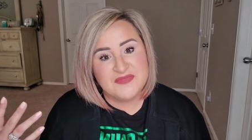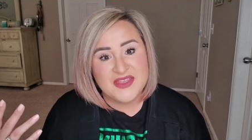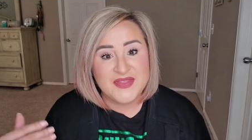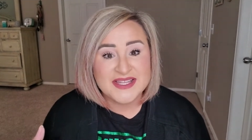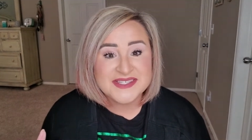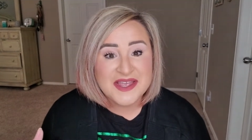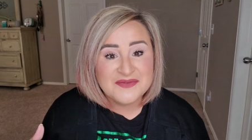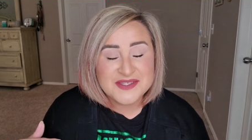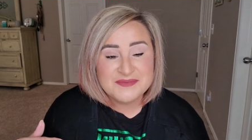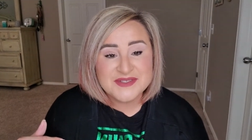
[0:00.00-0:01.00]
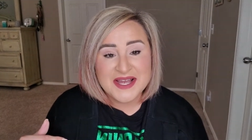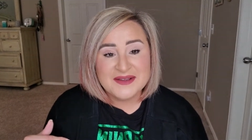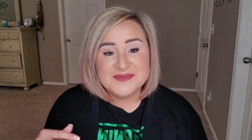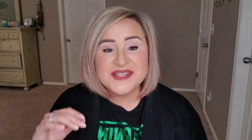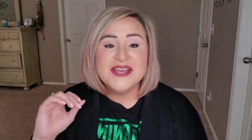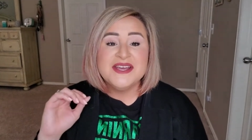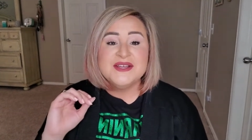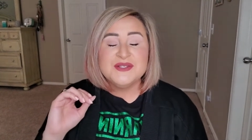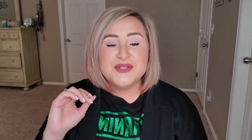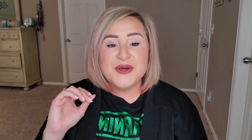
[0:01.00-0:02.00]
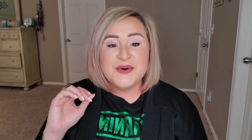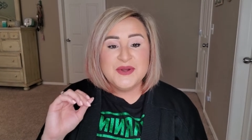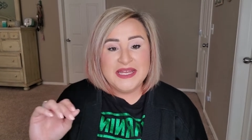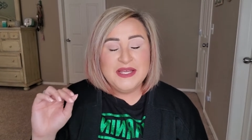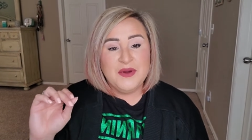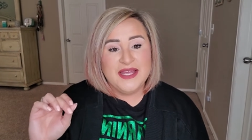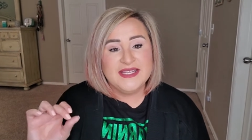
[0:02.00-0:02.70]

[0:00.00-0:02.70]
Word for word: that's life sometimes. So anyway,